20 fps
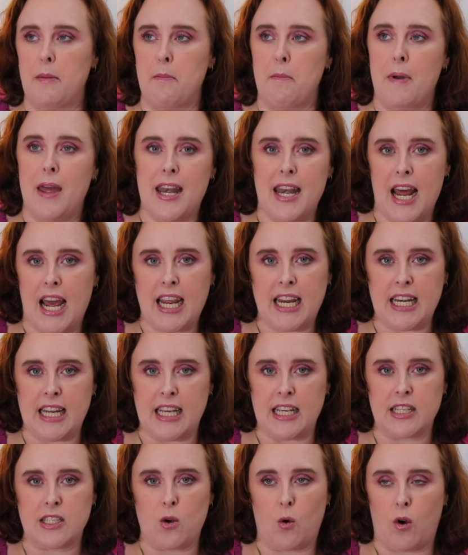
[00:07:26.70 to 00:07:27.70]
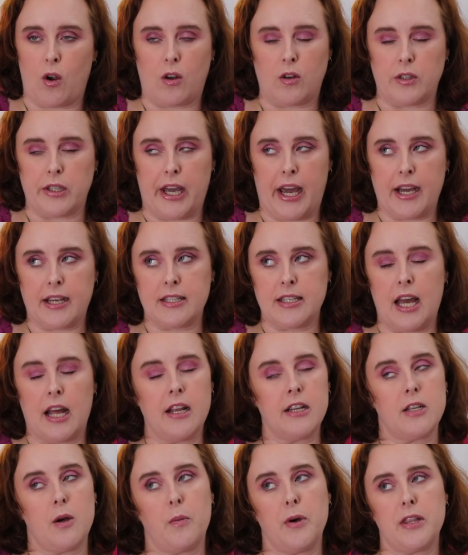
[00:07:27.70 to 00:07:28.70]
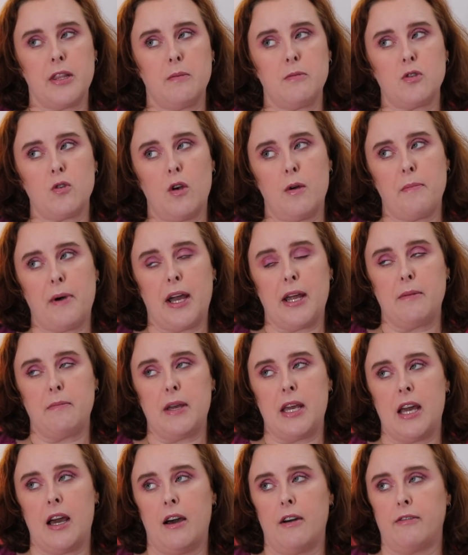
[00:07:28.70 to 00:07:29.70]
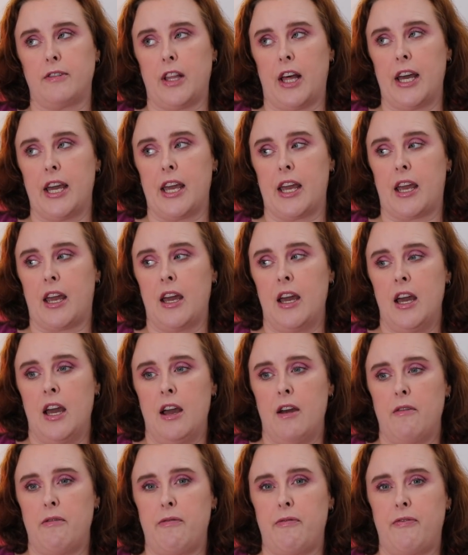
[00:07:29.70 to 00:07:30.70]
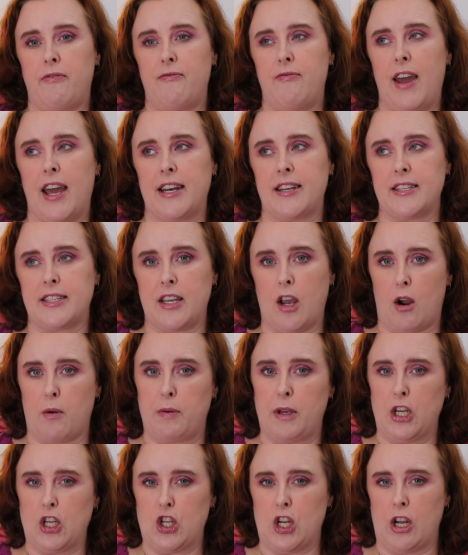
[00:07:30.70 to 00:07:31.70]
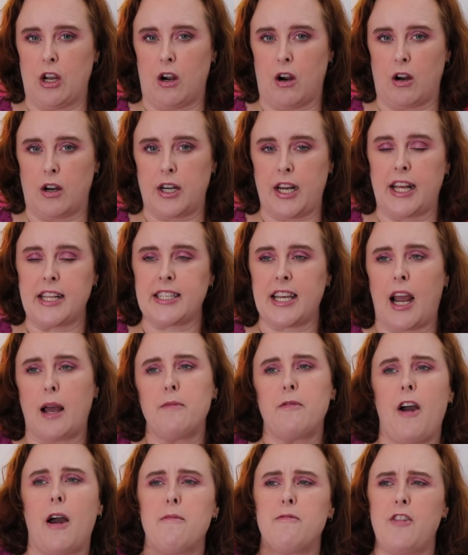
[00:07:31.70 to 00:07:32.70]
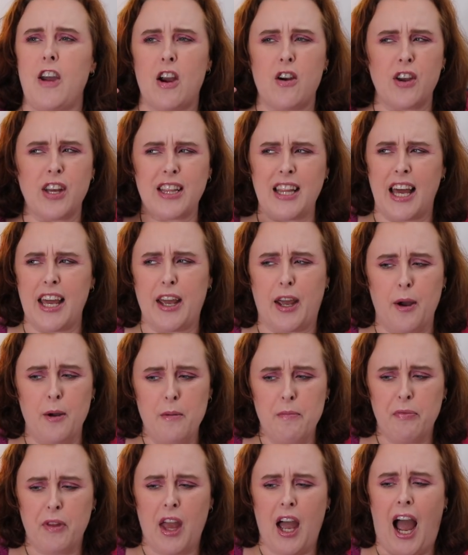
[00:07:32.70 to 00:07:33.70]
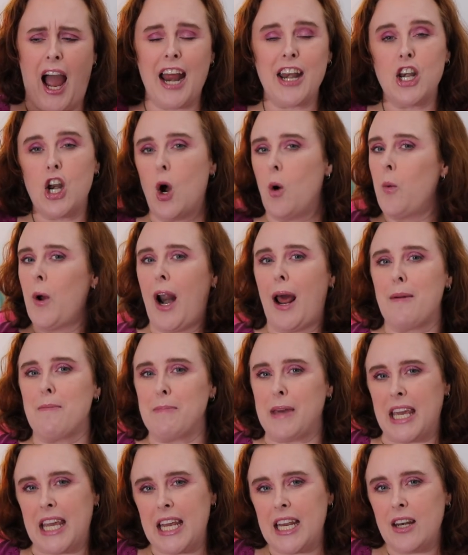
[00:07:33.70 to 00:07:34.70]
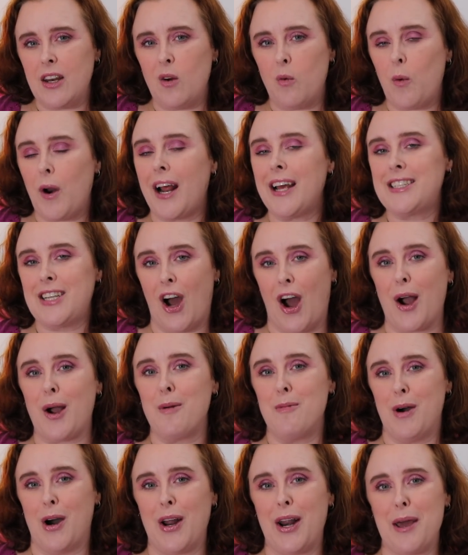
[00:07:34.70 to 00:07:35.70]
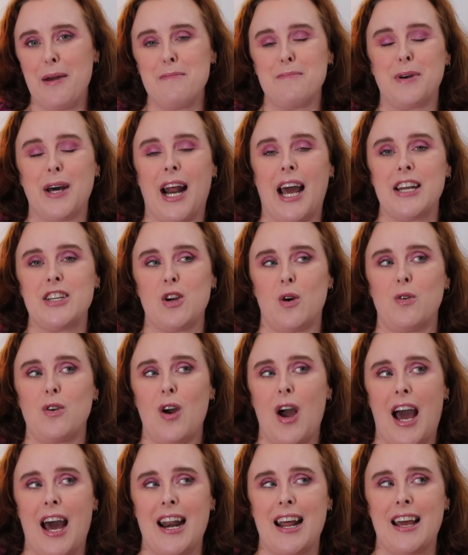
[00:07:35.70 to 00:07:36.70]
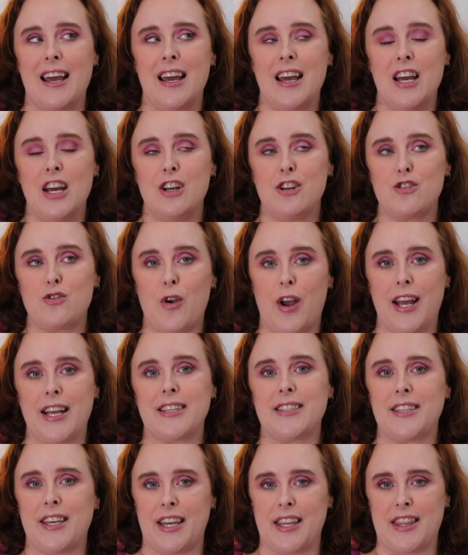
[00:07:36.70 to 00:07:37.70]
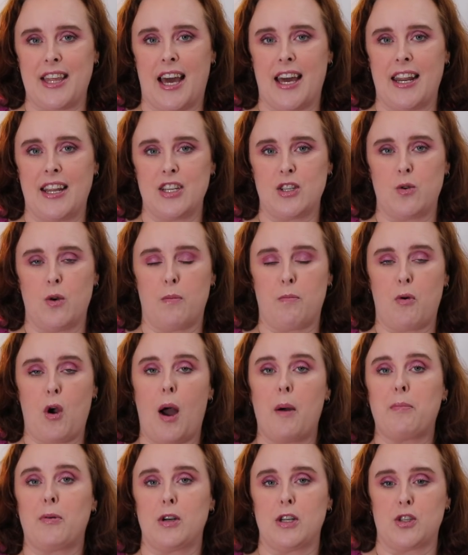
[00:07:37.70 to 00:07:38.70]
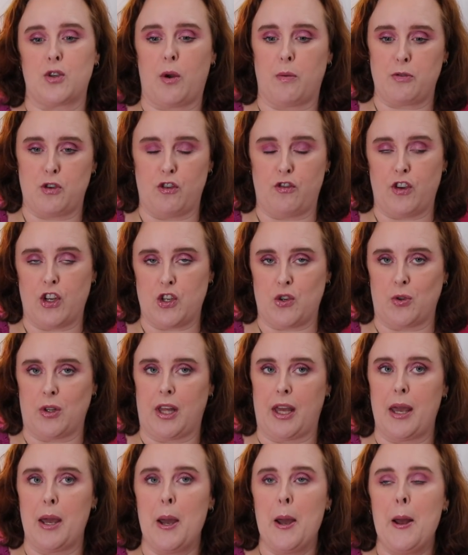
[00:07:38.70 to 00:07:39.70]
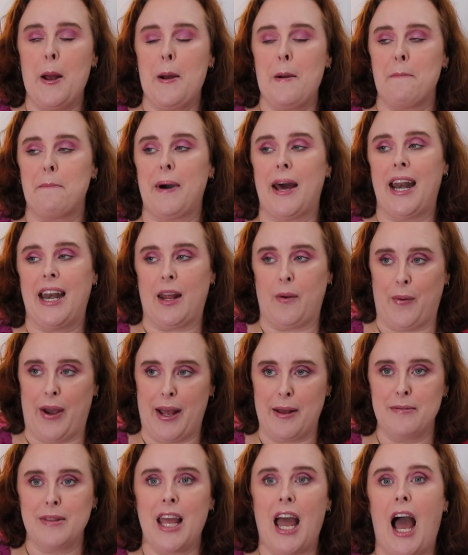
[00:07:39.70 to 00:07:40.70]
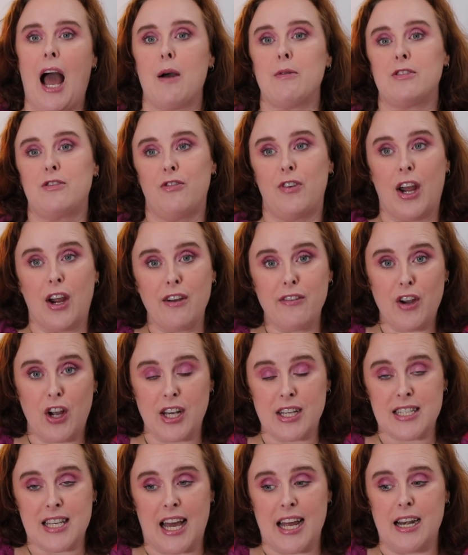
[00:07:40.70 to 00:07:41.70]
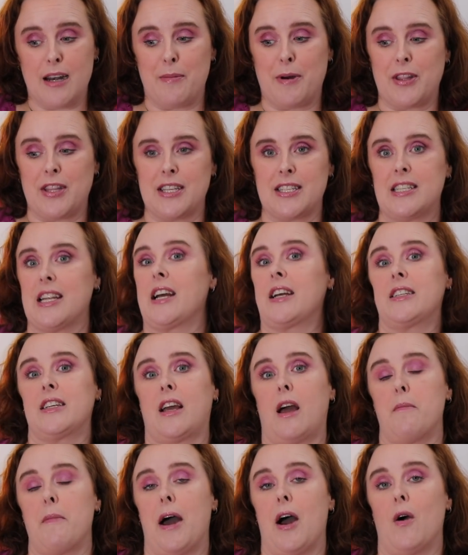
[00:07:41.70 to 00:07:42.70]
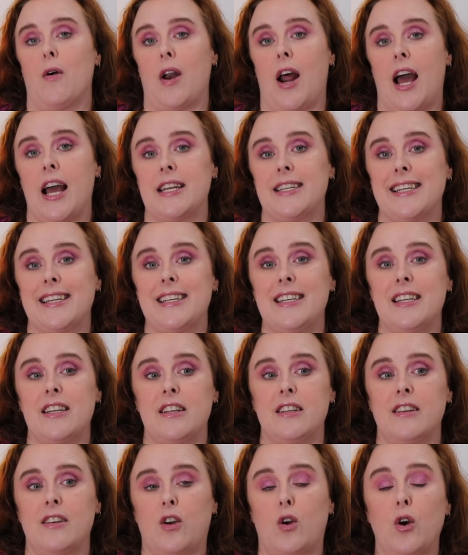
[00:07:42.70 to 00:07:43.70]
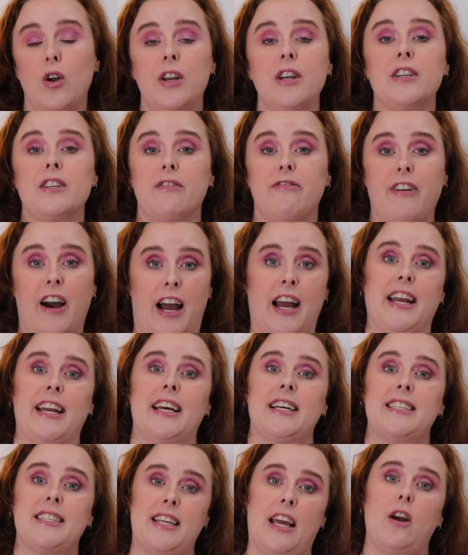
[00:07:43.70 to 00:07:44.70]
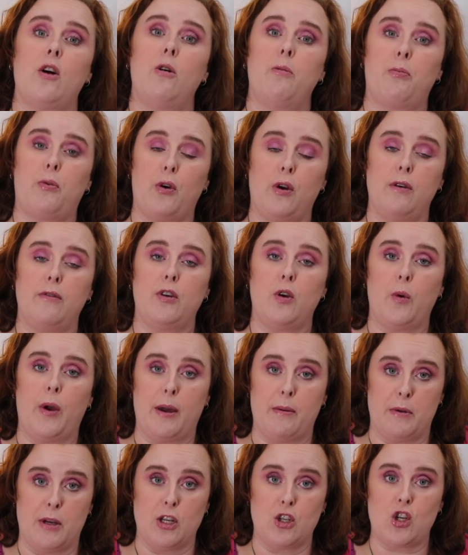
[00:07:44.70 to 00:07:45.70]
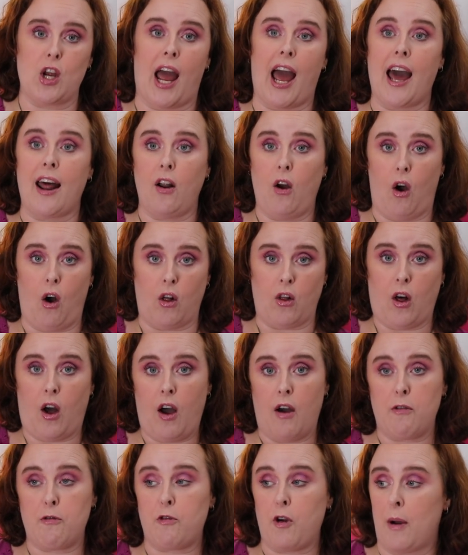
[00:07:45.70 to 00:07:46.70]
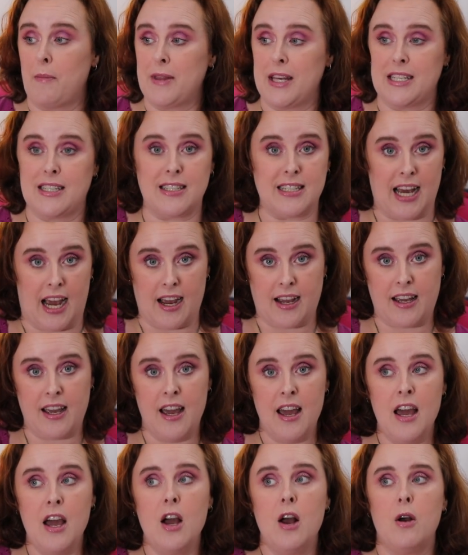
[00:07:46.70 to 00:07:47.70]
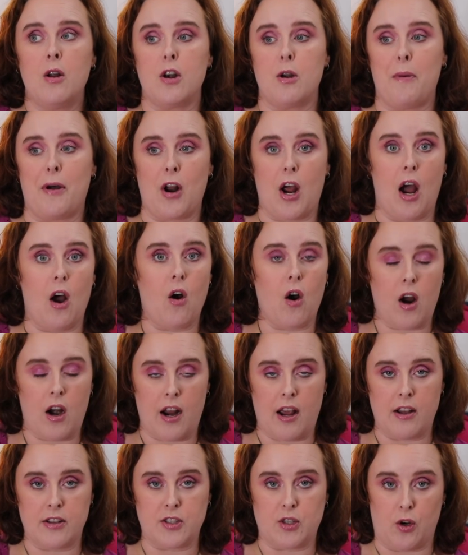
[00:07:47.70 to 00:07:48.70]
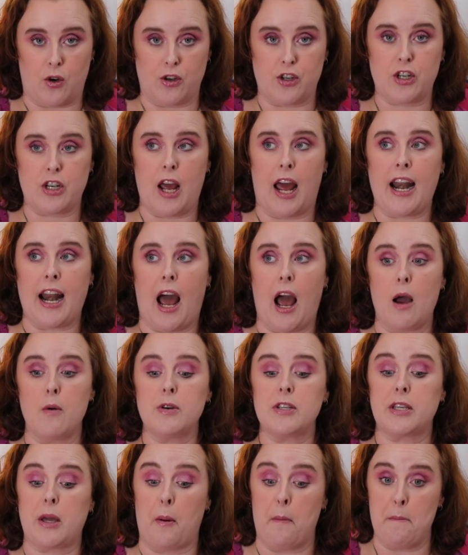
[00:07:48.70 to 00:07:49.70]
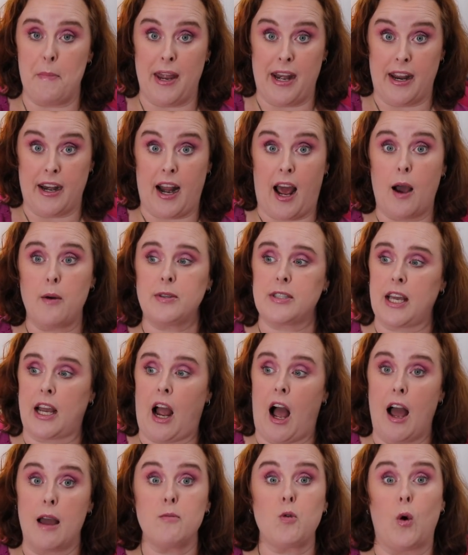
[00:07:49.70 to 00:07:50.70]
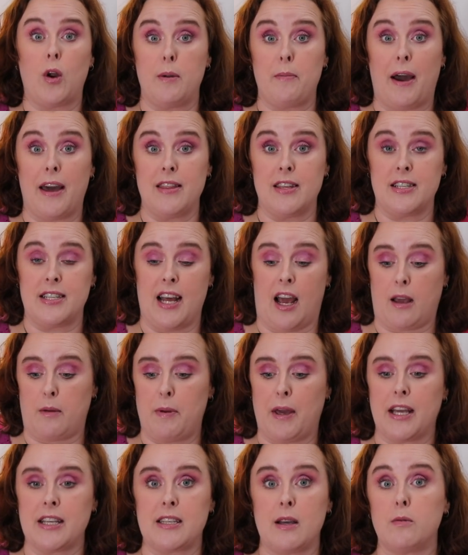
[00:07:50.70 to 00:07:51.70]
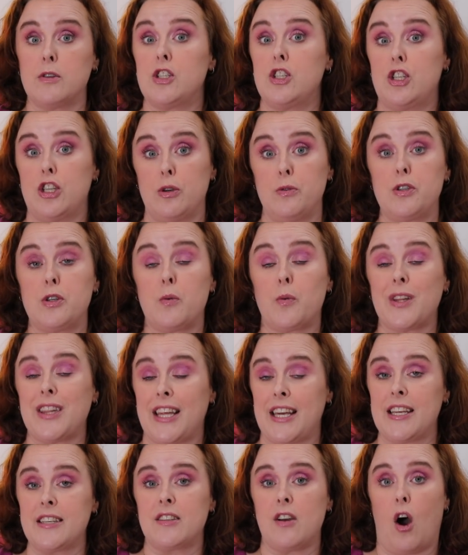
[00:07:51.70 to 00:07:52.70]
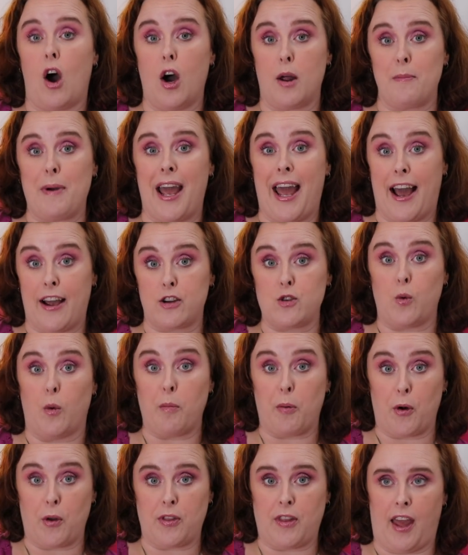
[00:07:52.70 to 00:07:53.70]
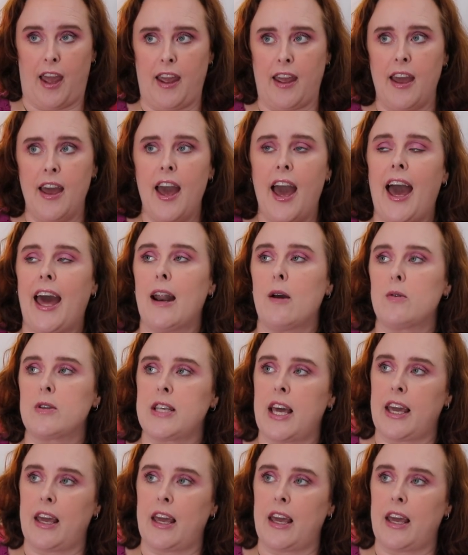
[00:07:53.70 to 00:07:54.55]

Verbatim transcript: mid nineties Oracle decks, and I don't want them to remind me of like fantasy R P G art. It's like I'm, I'm very like, I know what I mean when I talk about it, but I don't know how to translate that into a proper description visually. But anyway, I was very very excited about this deck to come out. I didn't couldn't find a single preview image at all from this deck, no matter how hard I searched, and I was committed. I was like, I'm going to buy this deck because it was due to release on my actual birthday, and I was